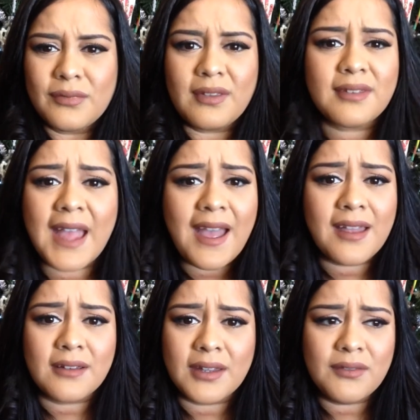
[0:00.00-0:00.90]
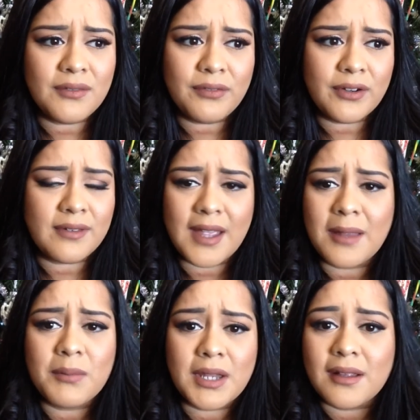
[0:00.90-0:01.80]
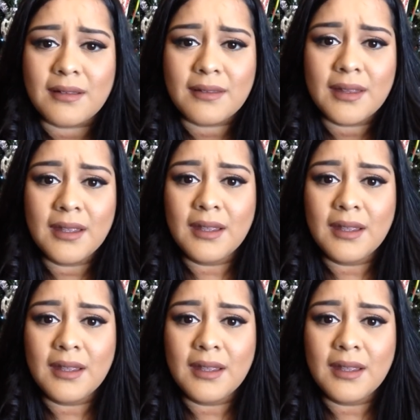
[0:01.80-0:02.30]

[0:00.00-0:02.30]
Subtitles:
sad, even for 10 minutes,